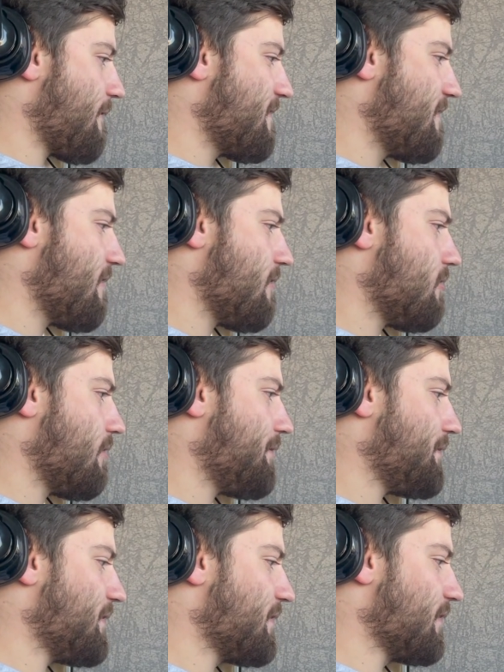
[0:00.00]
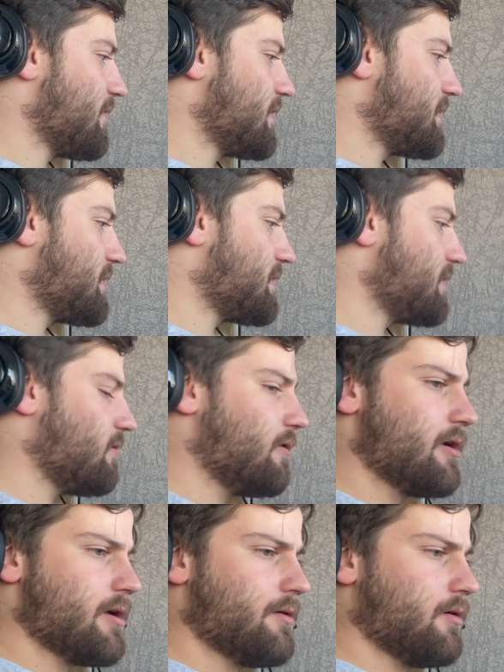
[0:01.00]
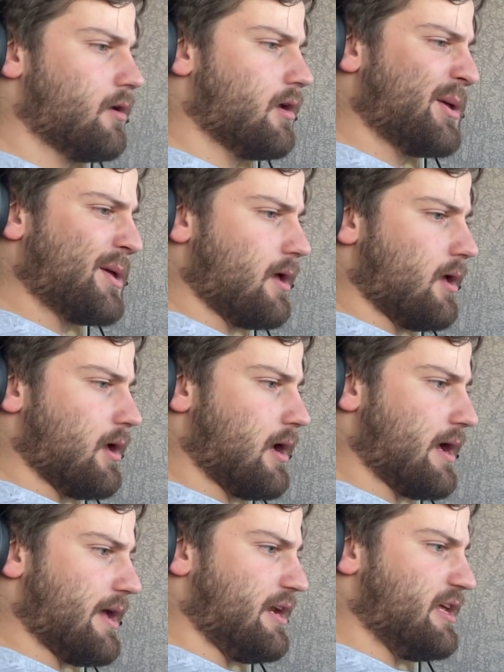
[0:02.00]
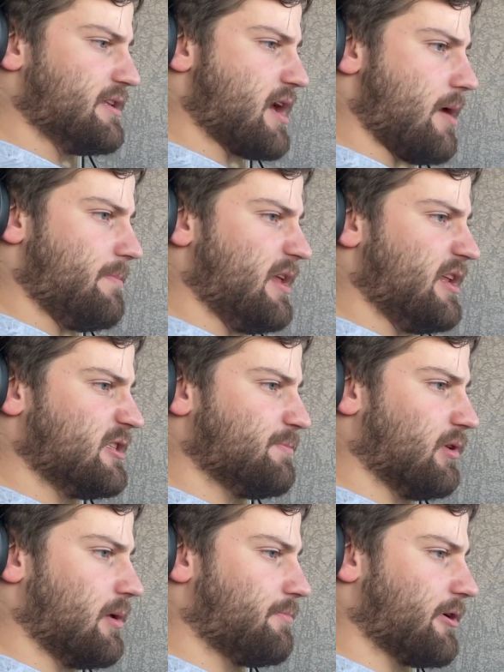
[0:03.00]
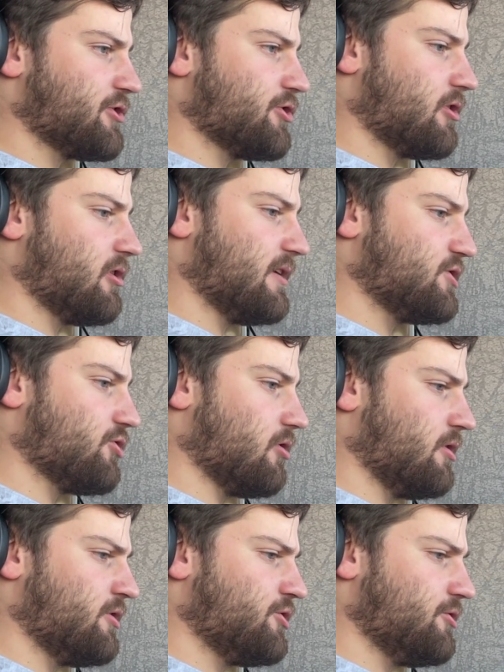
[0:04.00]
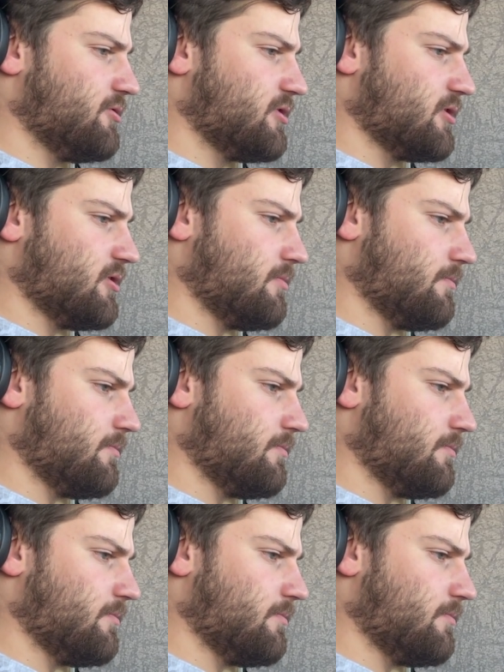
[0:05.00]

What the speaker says: No? Okay. Any diabetes, blood pressure, cholesterol issues?